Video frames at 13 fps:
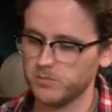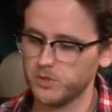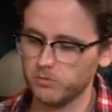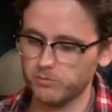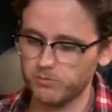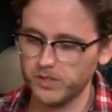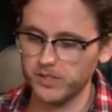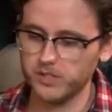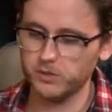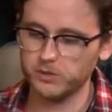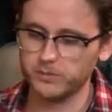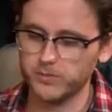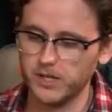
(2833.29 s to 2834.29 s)
So really
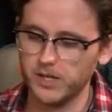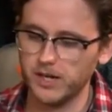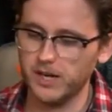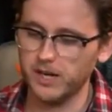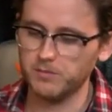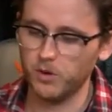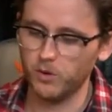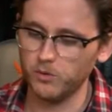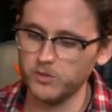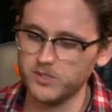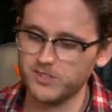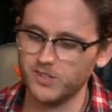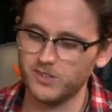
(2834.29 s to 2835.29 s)
cool.
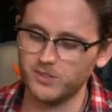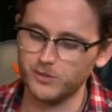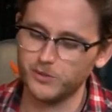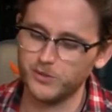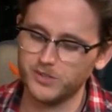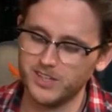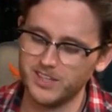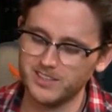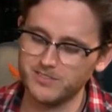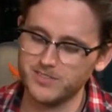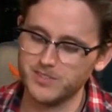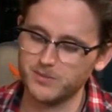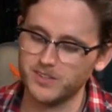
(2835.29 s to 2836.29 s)
Also, I
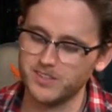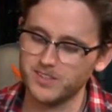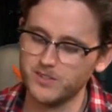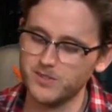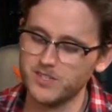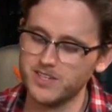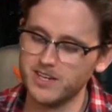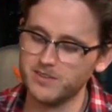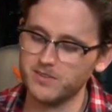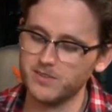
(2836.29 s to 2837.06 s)
love this one. You can now.